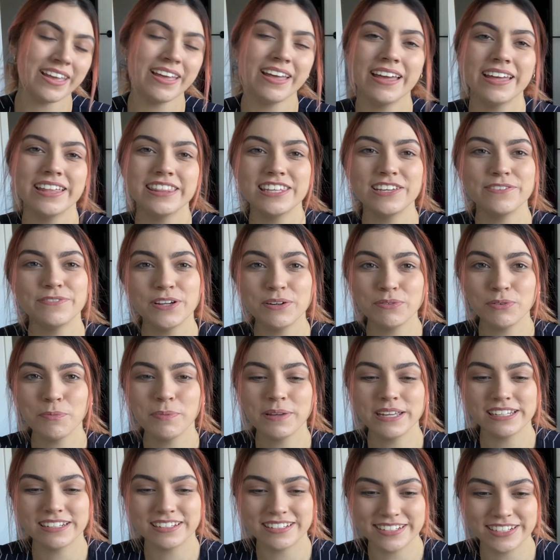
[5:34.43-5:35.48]
The event will be
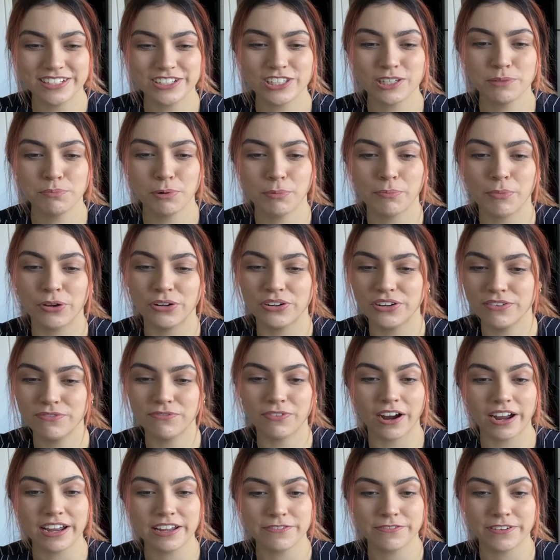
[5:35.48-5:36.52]
initially promoted
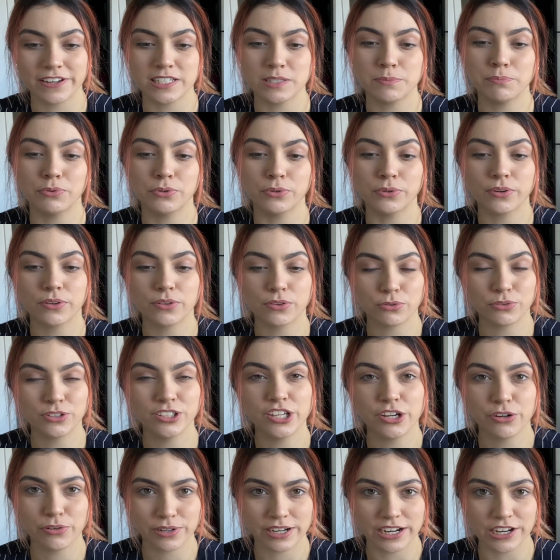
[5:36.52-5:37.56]
via Facebook through the
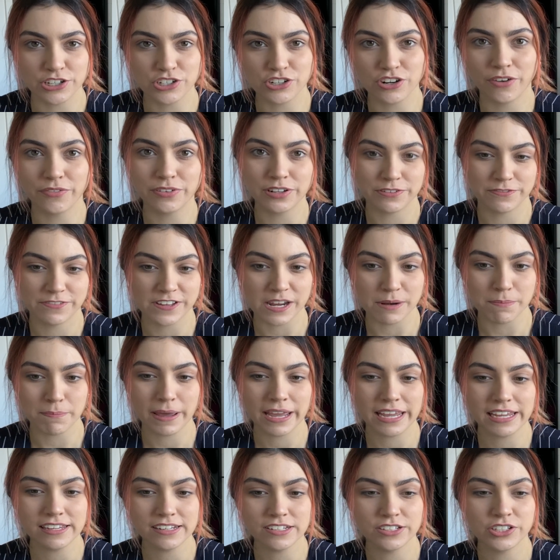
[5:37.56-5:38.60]
creation of an event
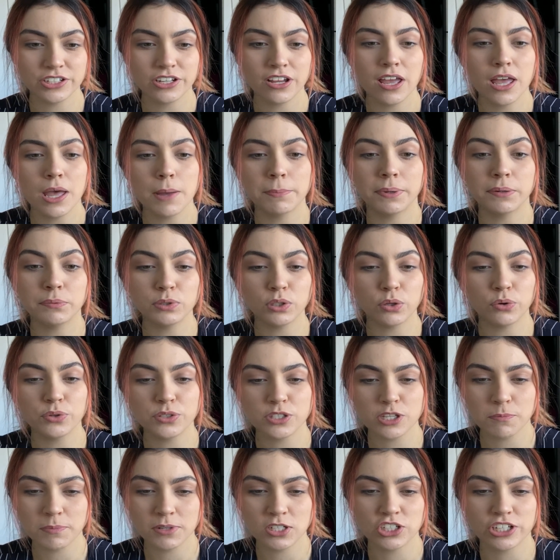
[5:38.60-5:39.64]
page, but will also
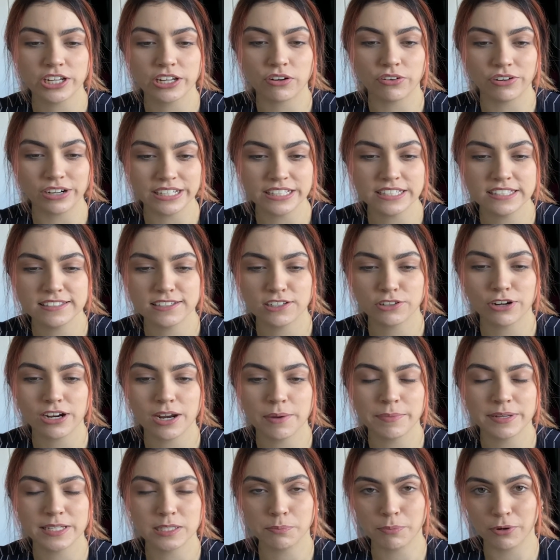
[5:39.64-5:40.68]
be shared on Instagram
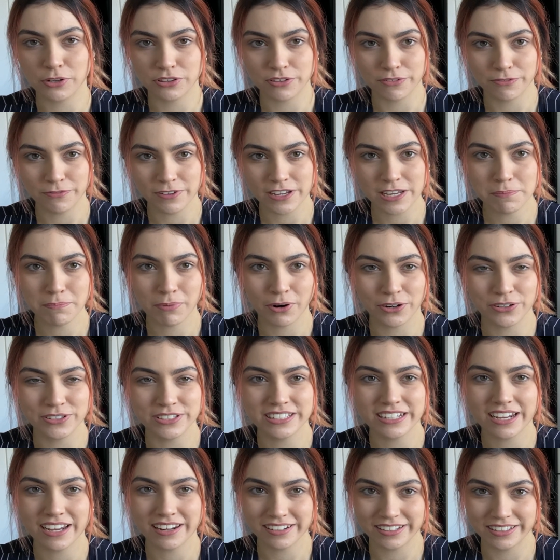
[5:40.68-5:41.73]
as both a feed post
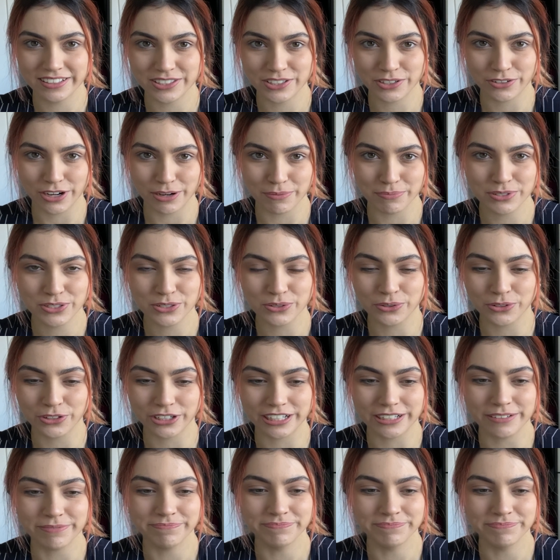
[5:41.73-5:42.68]
and Instagram story.